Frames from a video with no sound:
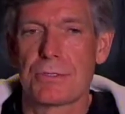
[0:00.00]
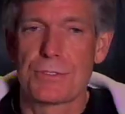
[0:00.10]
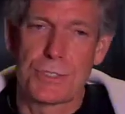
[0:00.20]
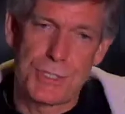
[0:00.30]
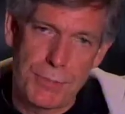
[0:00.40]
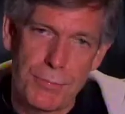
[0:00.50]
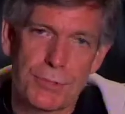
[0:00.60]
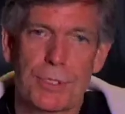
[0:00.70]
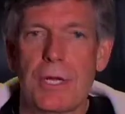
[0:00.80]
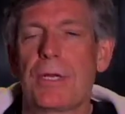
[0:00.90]
There's a
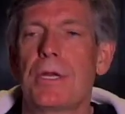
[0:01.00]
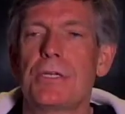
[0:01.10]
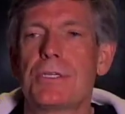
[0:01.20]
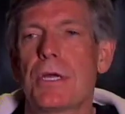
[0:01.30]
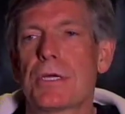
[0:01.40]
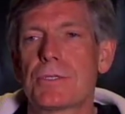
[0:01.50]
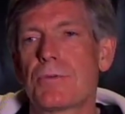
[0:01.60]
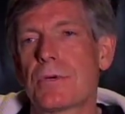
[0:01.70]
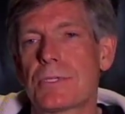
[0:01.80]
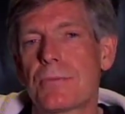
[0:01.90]
simple kind of AJAX
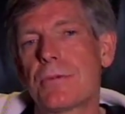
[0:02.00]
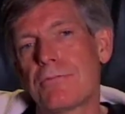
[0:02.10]
where somebody